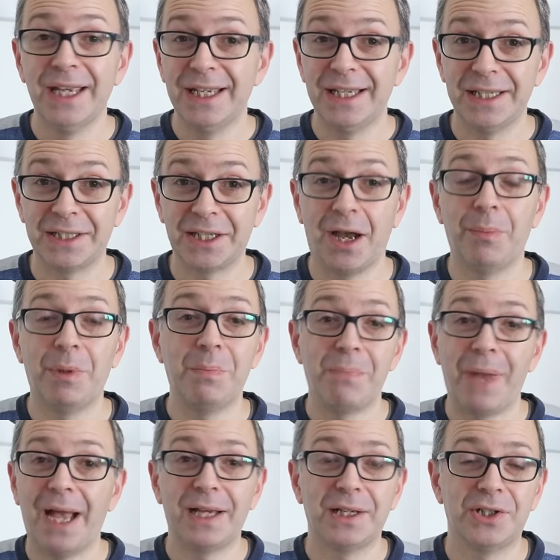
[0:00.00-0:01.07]
is coming
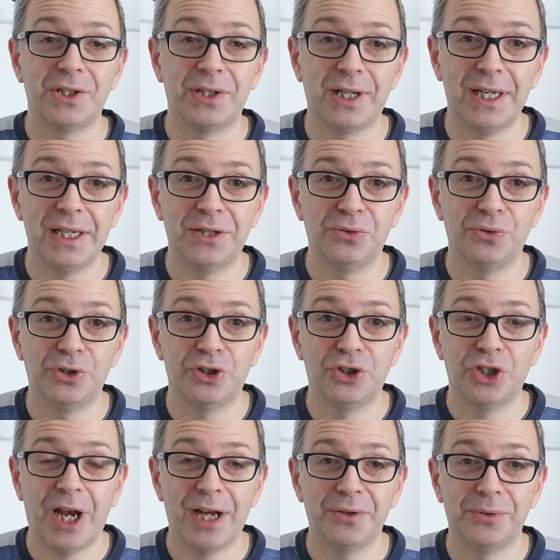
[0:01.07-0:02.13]
back to the Geekanoids
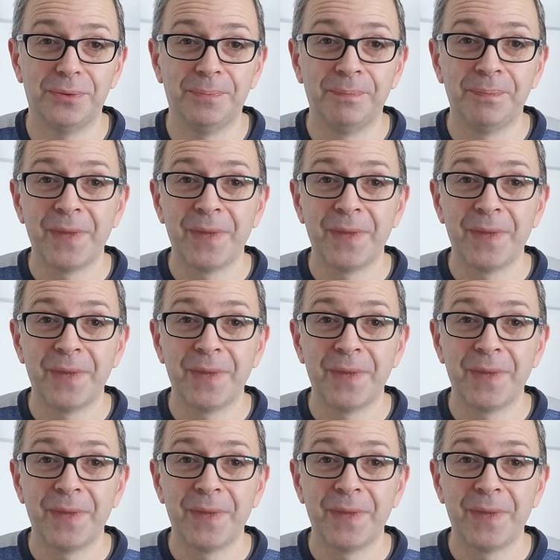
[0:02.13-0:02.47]
channel.